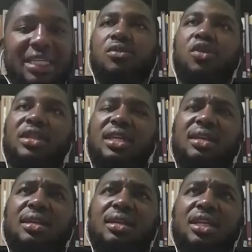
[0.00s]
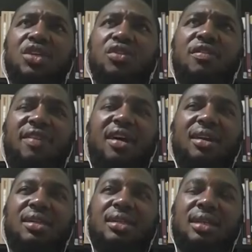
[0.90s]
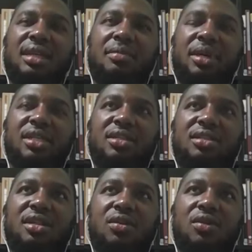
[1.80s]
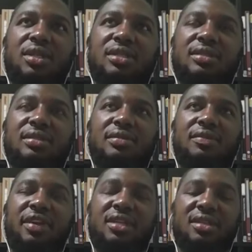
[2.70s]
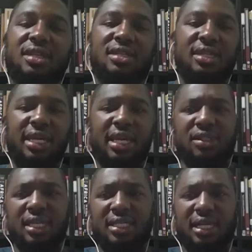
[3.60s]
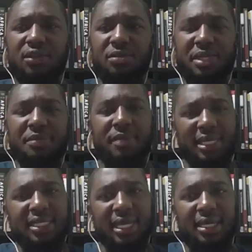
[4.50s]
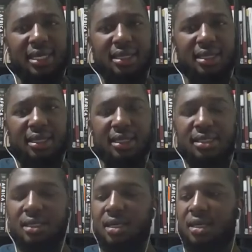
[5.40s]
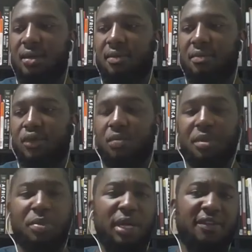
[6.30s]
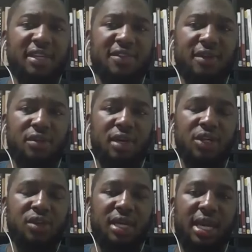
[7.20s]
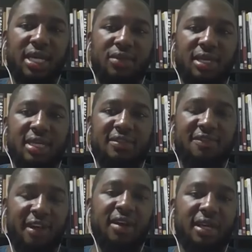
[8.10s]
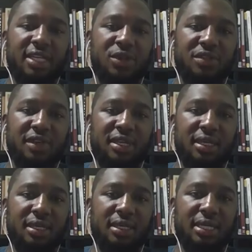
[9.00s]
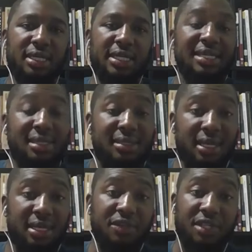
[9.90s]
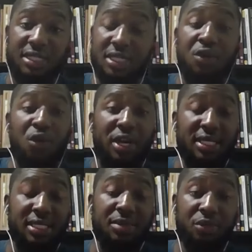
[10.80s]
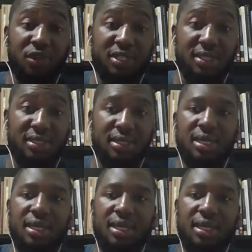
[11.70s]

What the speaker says: So I think the issue of violence in the liberation struggle is very interesting. And I'll start a little bit much earlier than that. So people like Frantz Fanon actually argued that violence was very necessary for the decolonization process.